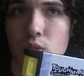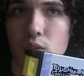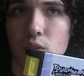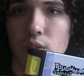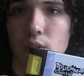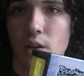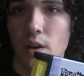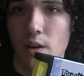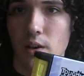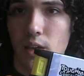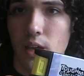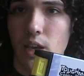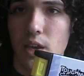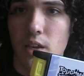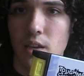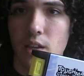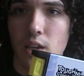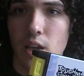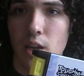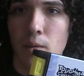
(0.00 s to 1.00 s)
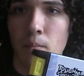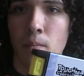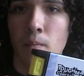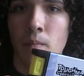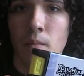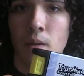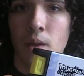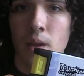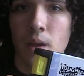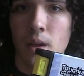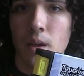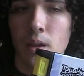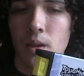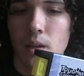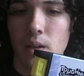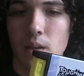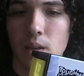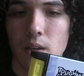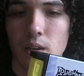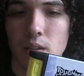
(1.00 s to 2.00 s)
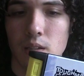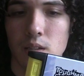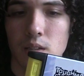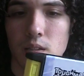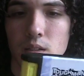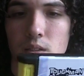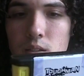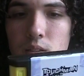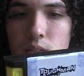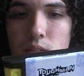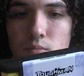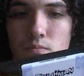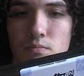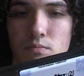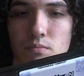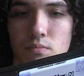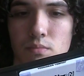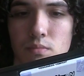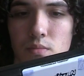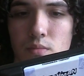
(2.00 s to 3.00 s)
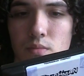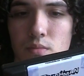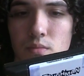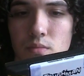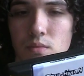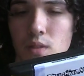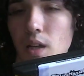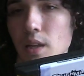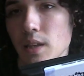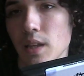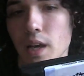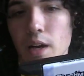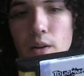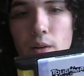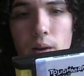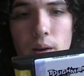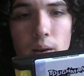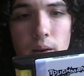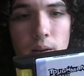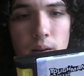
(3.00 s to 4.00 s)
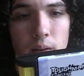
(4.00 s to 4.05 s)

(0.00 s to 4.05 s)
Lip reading: the arcade game. It's not that great.